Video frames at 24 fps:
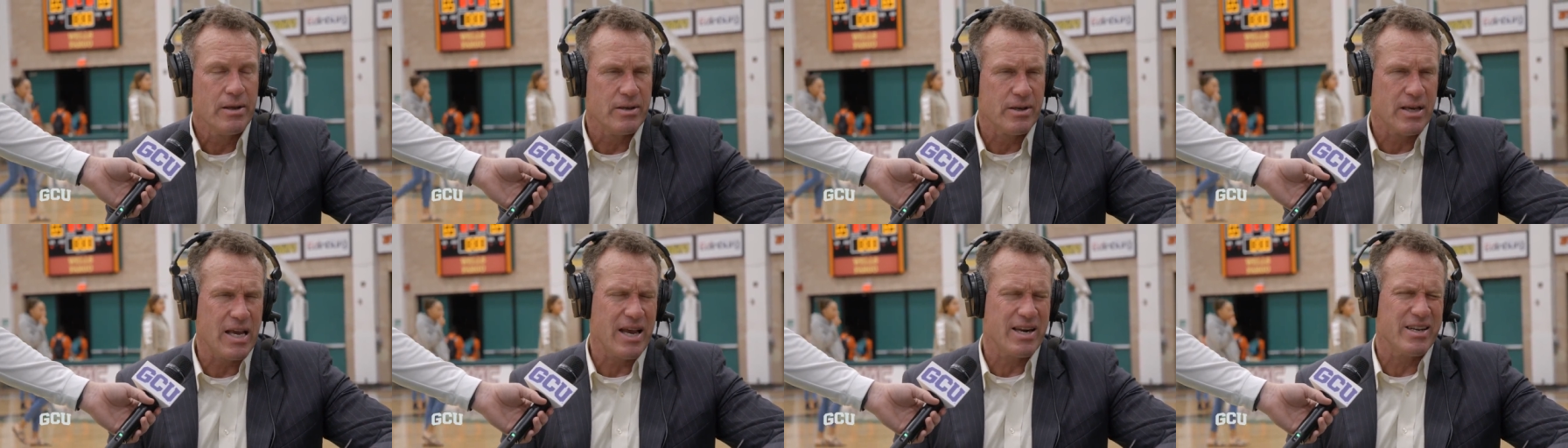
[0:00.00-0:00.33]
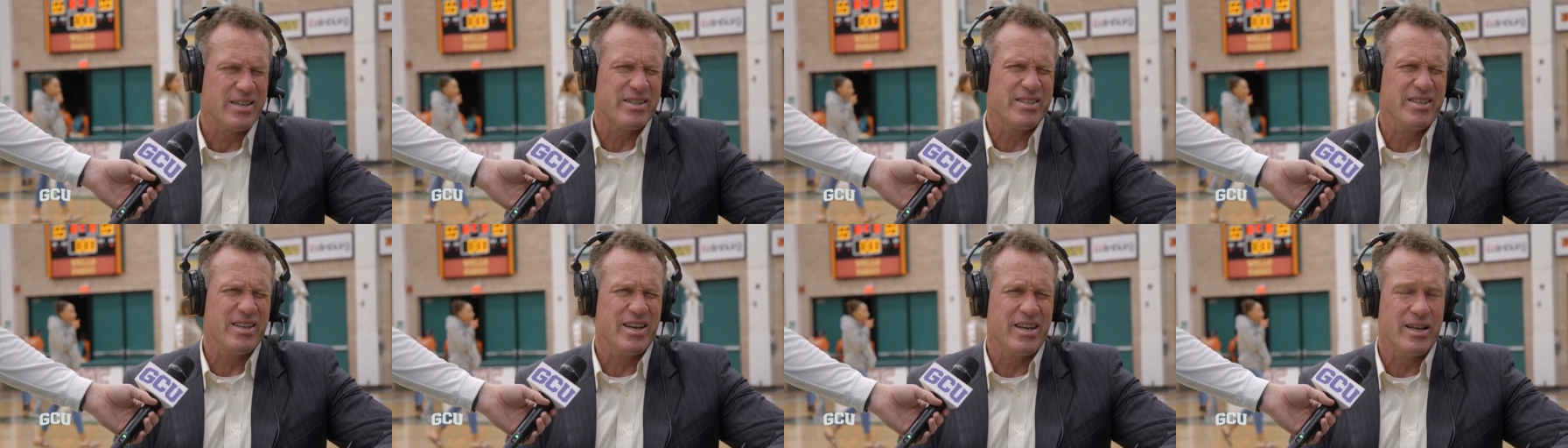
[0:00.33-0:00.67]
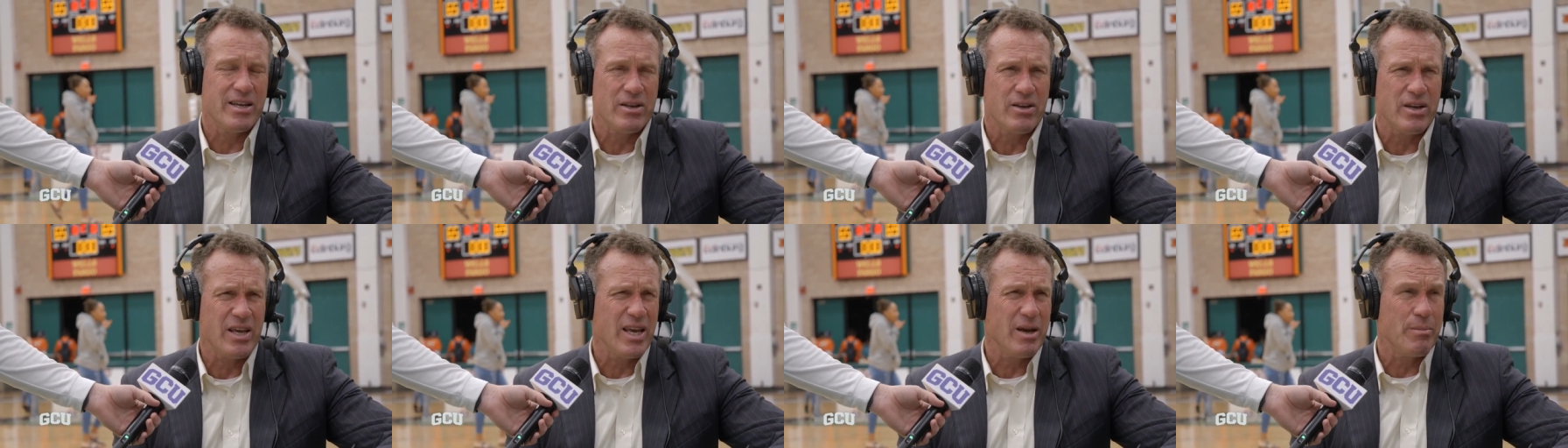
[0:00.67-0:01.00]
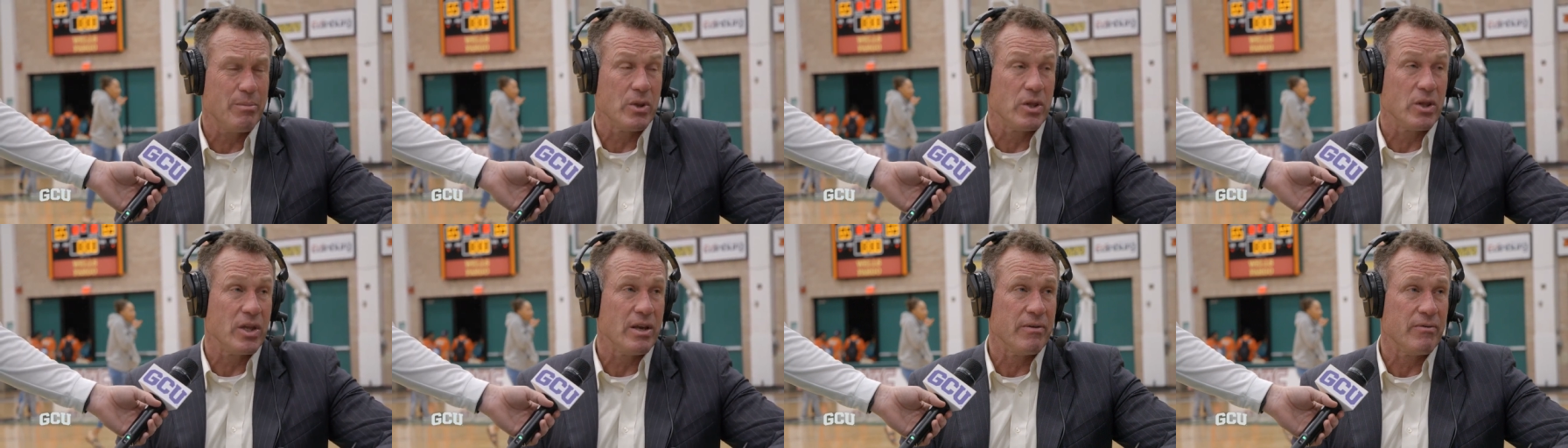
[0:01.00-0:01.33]
You kind of see it and you
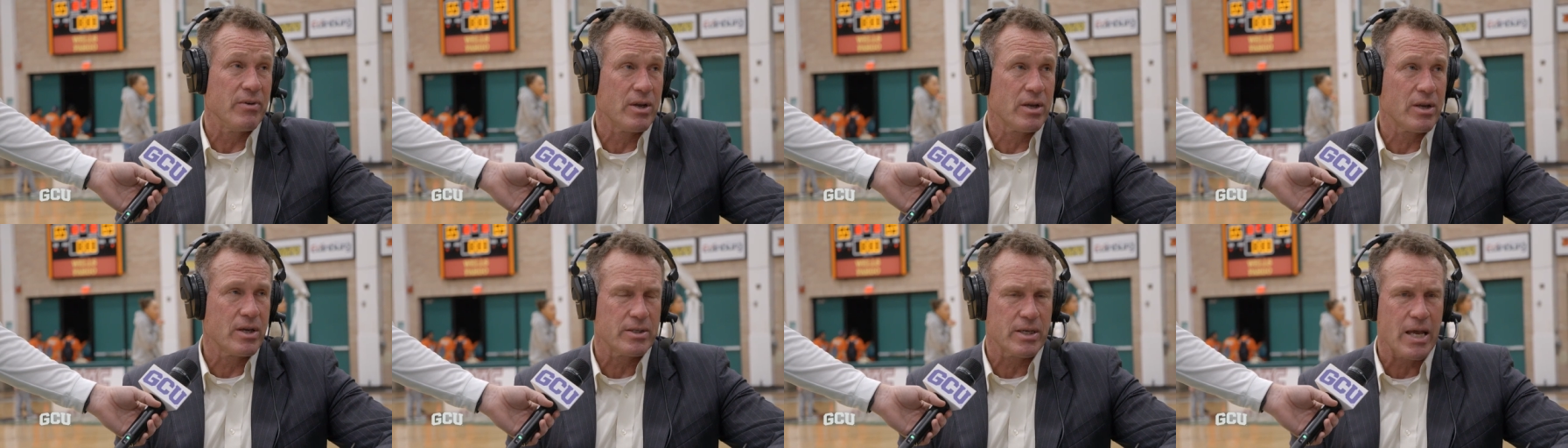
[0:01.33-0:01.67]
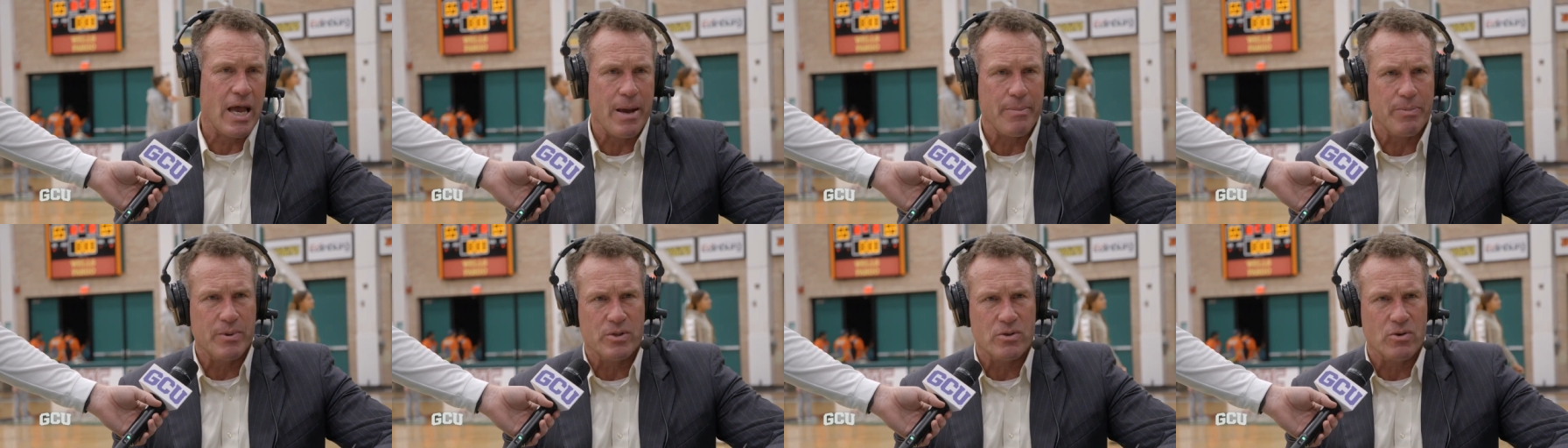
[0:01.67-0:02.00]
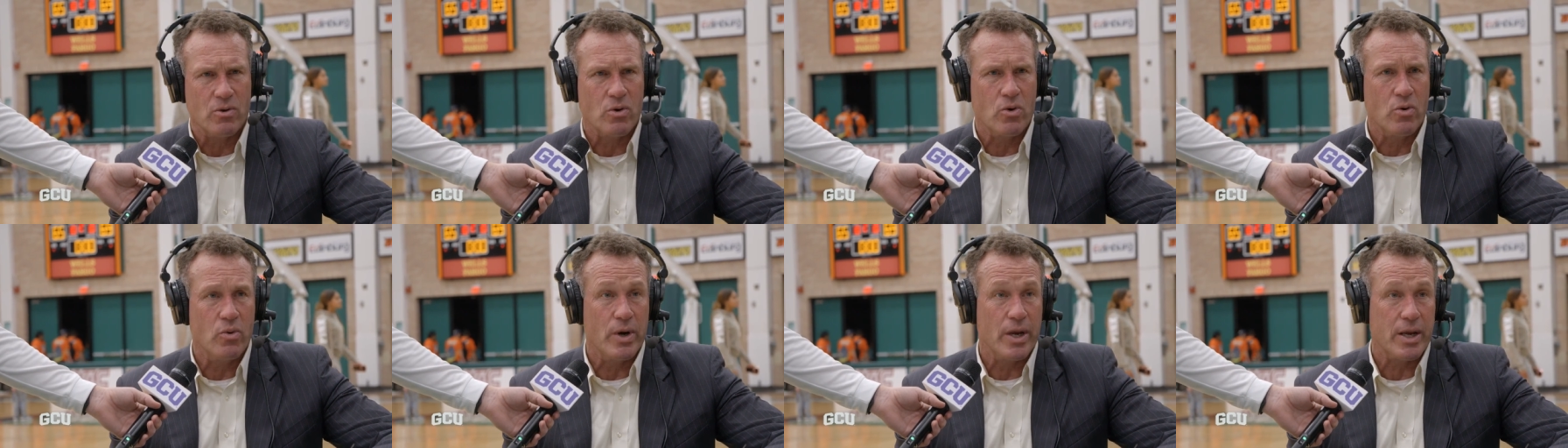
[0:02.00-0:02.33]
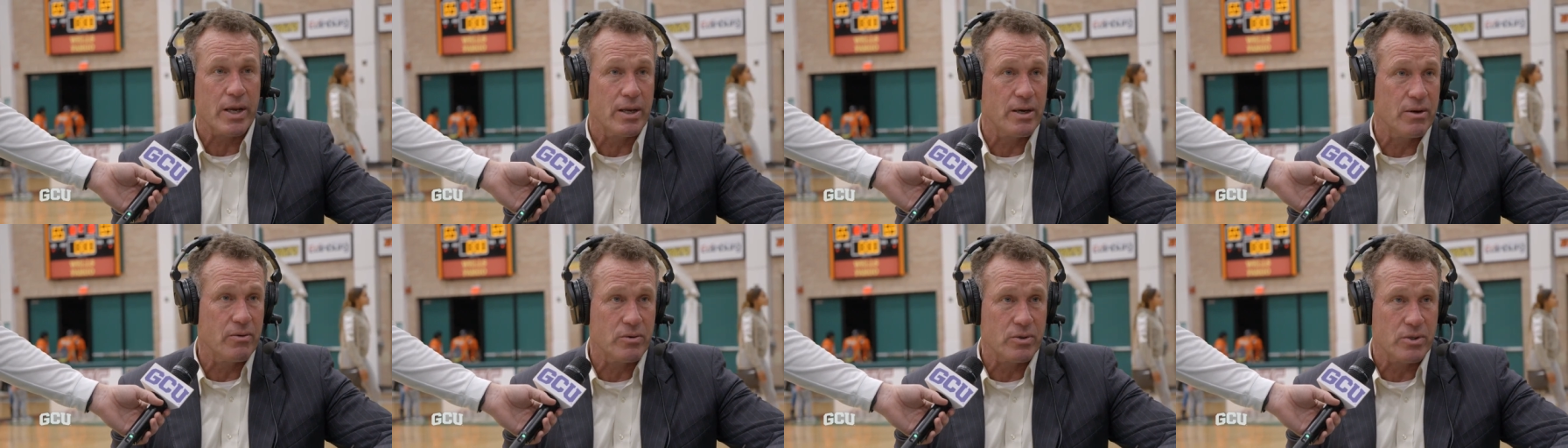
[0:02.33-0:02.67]
can't believe it because it happened so
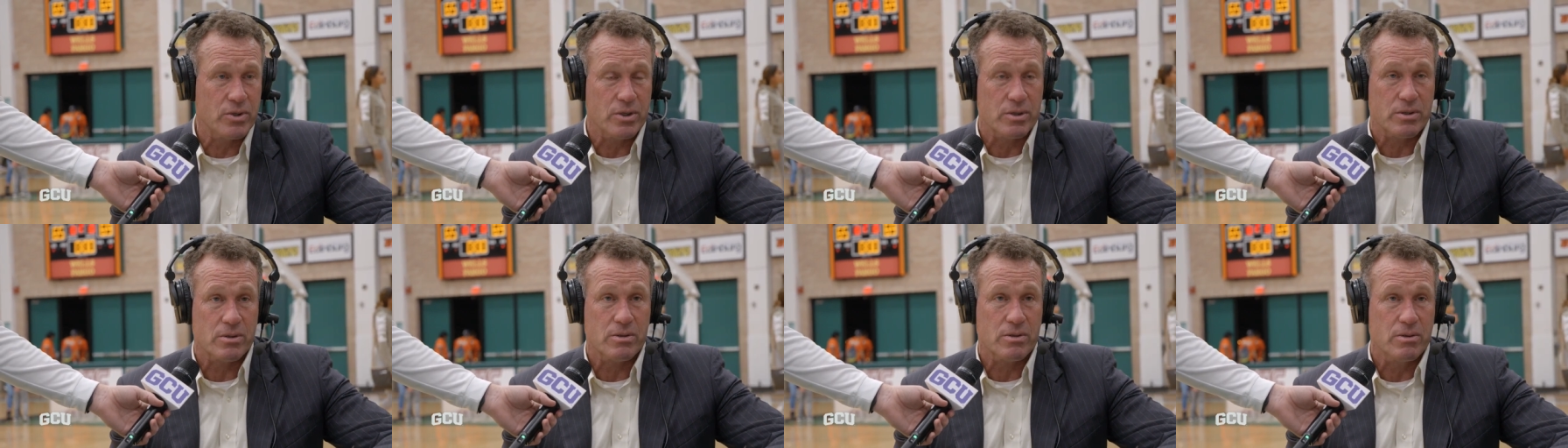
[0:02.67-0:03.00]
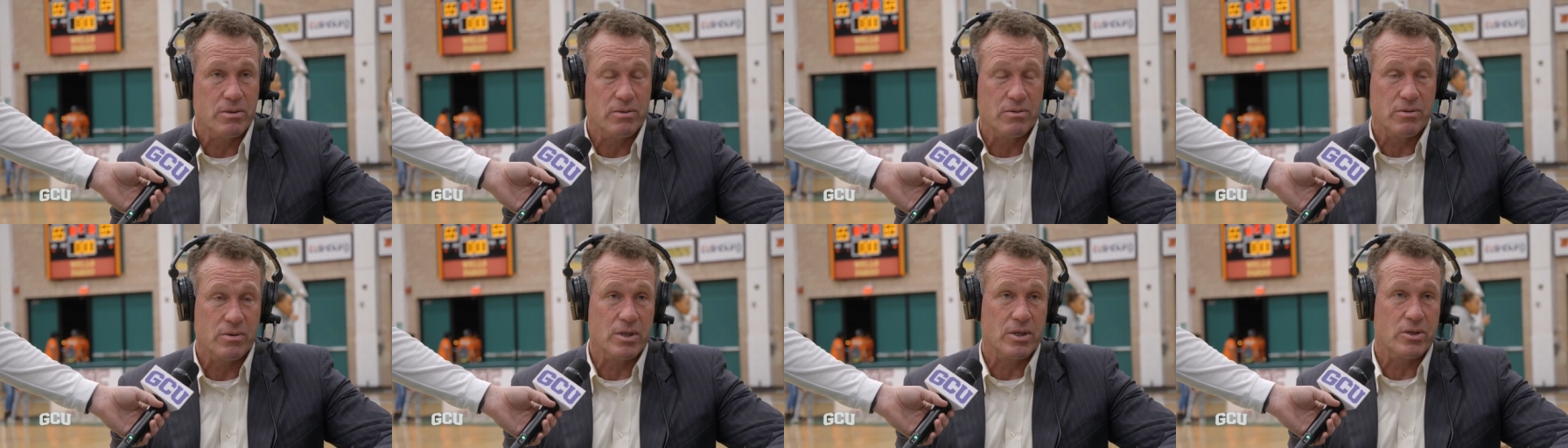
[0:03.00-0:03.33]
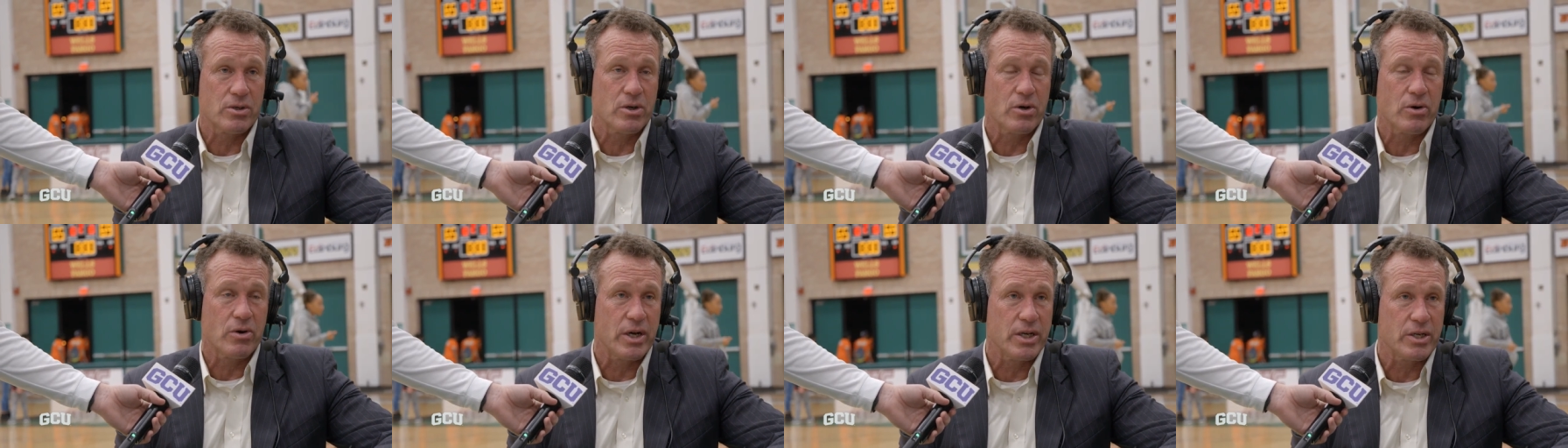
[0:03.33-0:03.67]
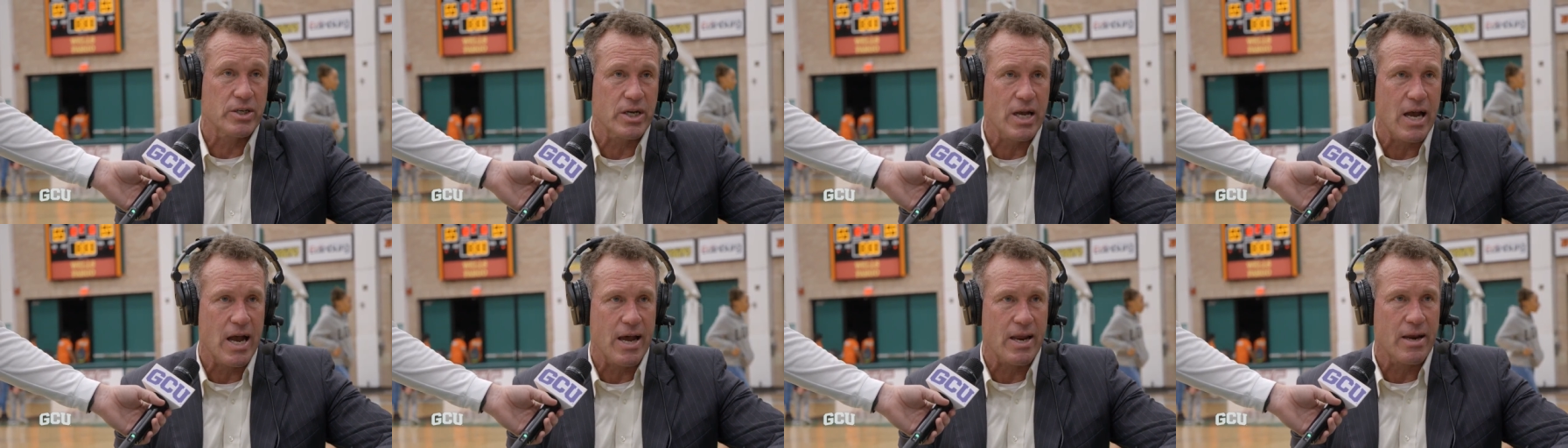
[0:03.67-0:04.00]
quick and it was just such a great
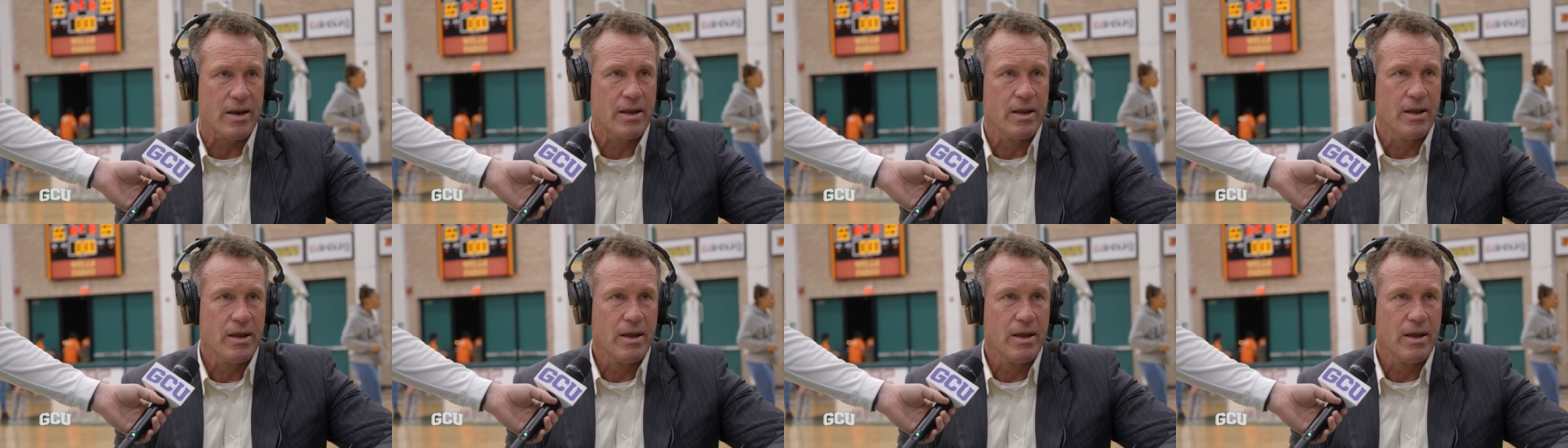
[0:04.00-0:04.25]
shot